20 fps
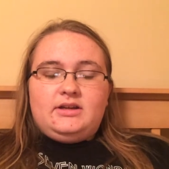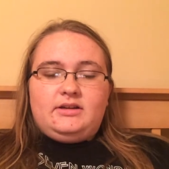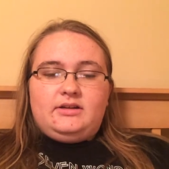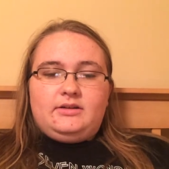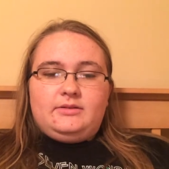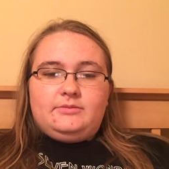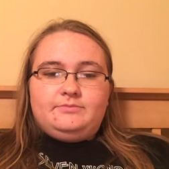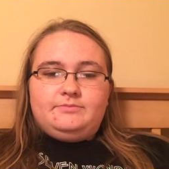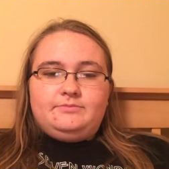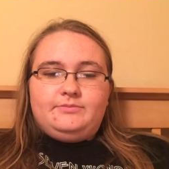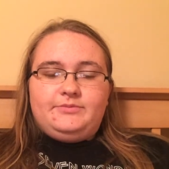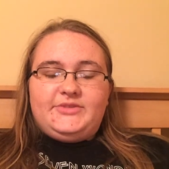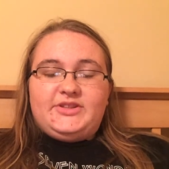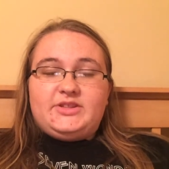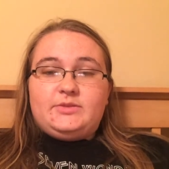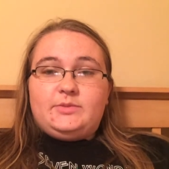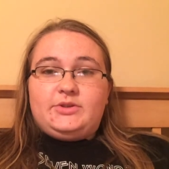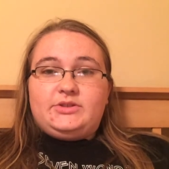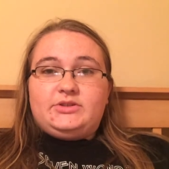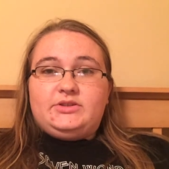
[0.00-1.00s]
um,
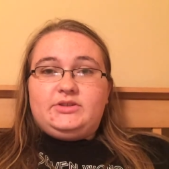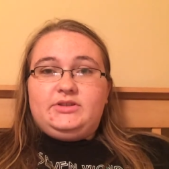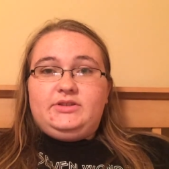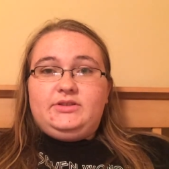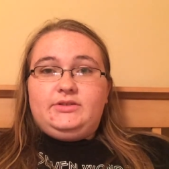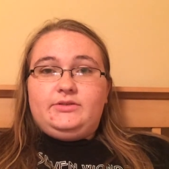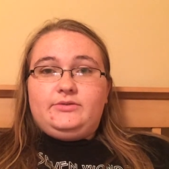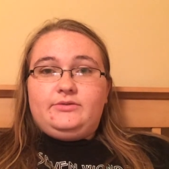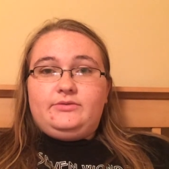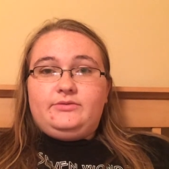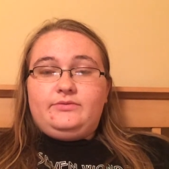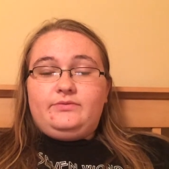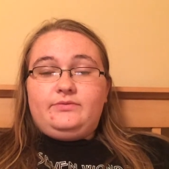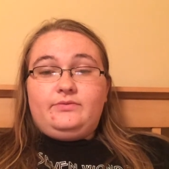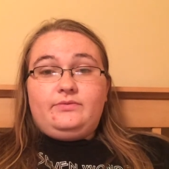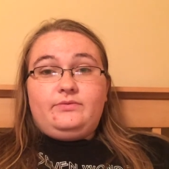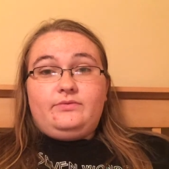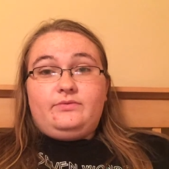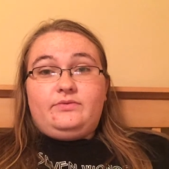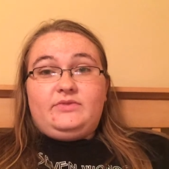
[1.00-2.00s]
especially if
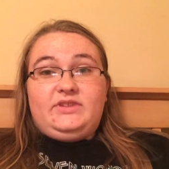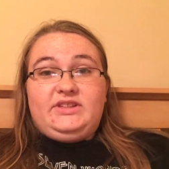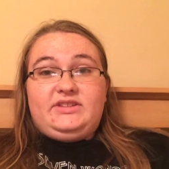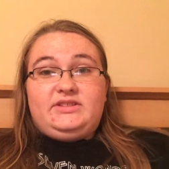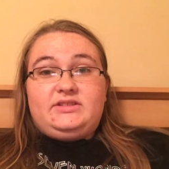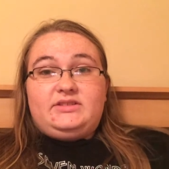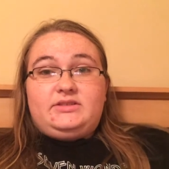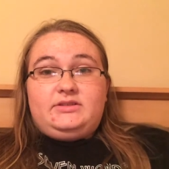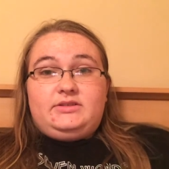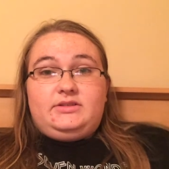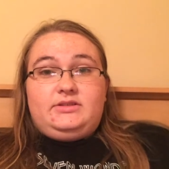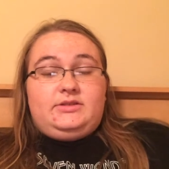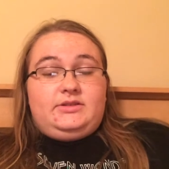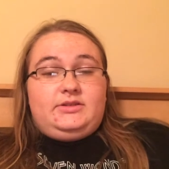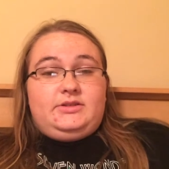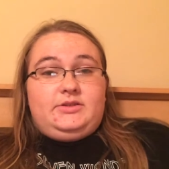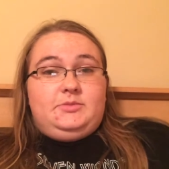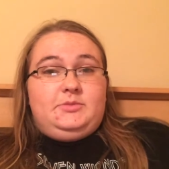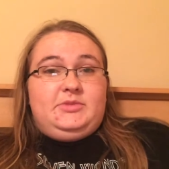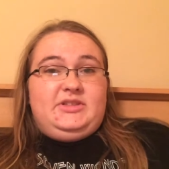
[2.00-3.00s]
this
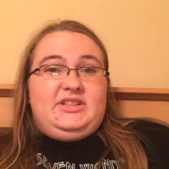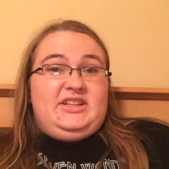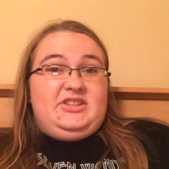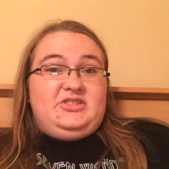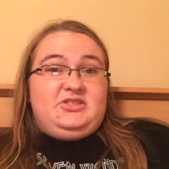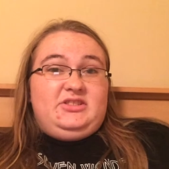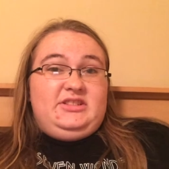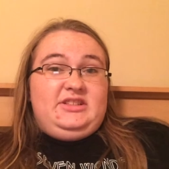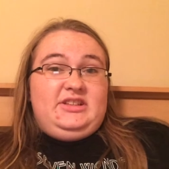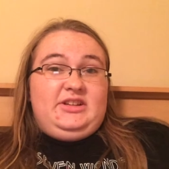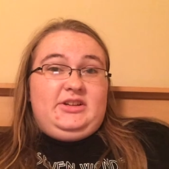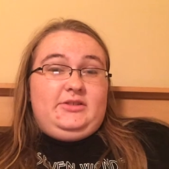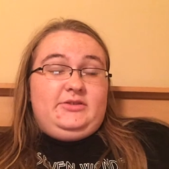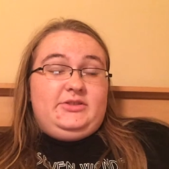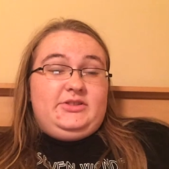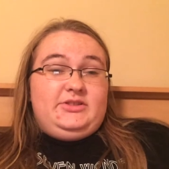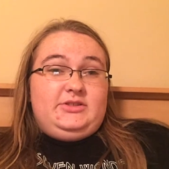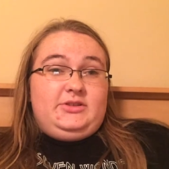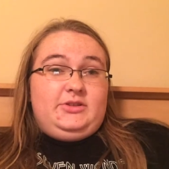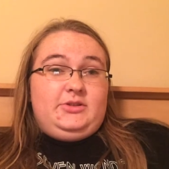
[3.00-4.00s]
could potentially take off
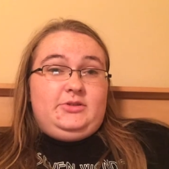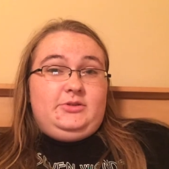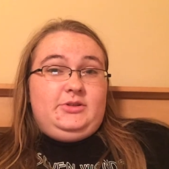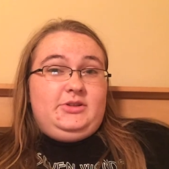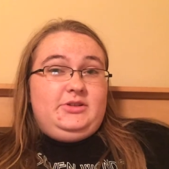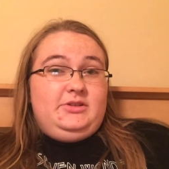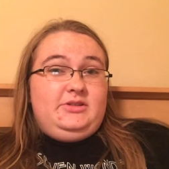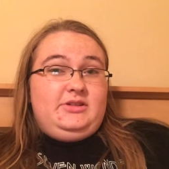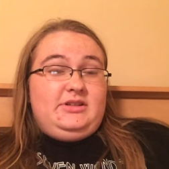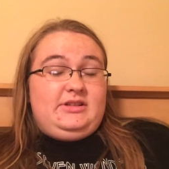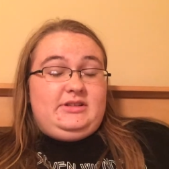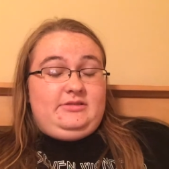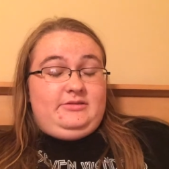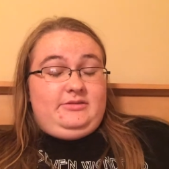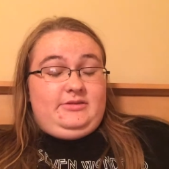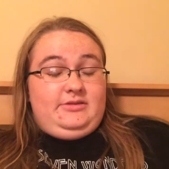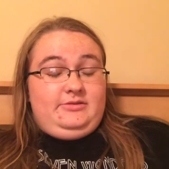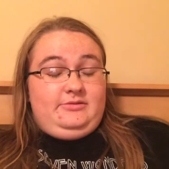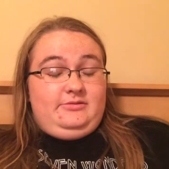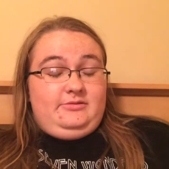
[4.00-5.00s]
as a career I
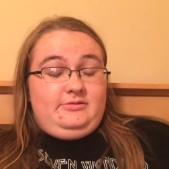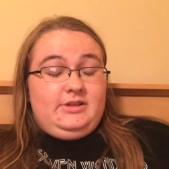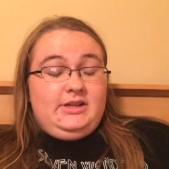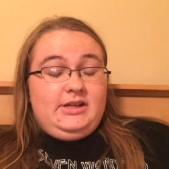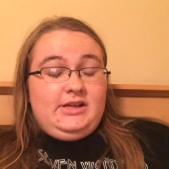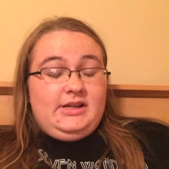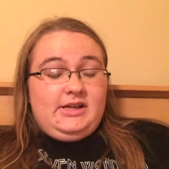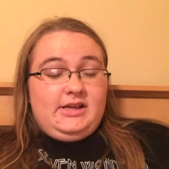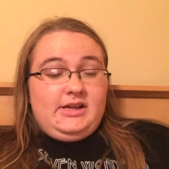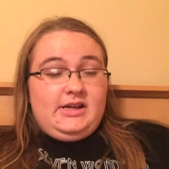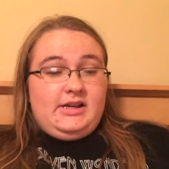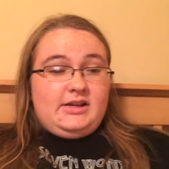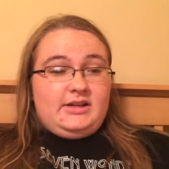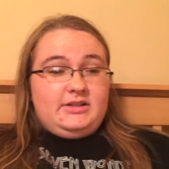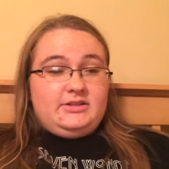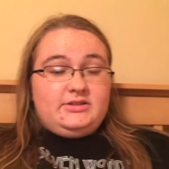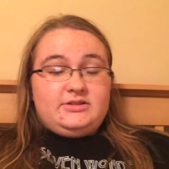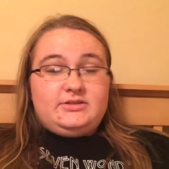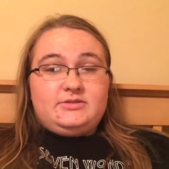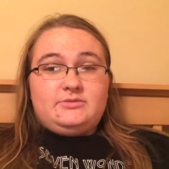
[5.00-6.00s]
don't know
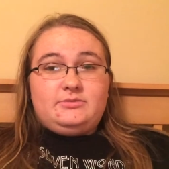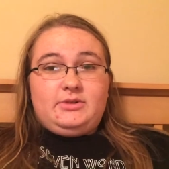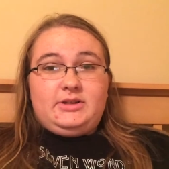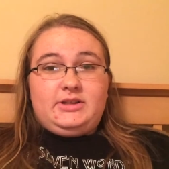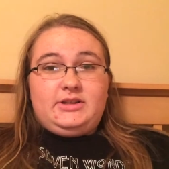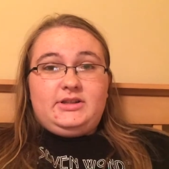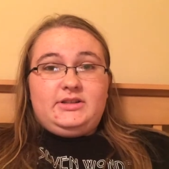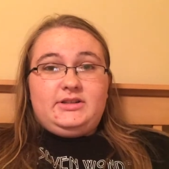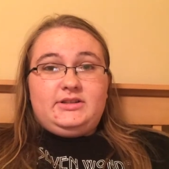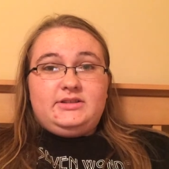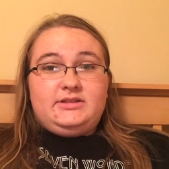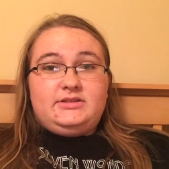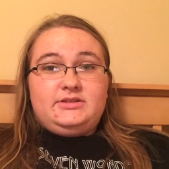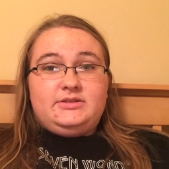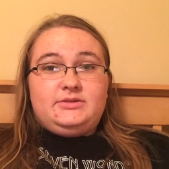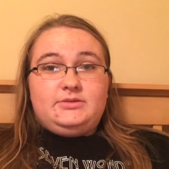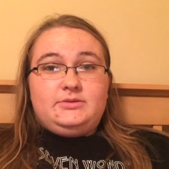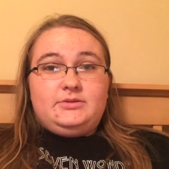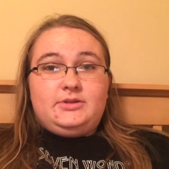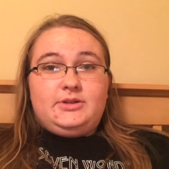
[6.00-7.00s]
I just wanted it
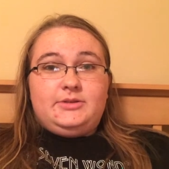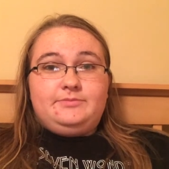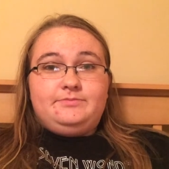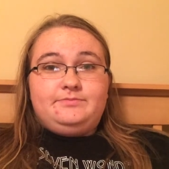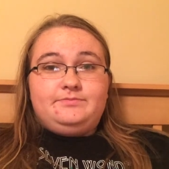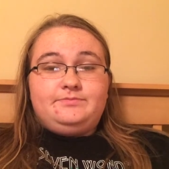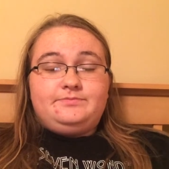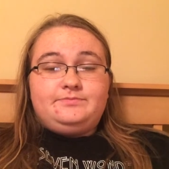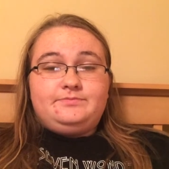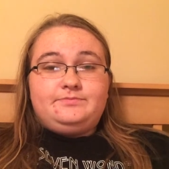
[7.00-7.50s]
to um,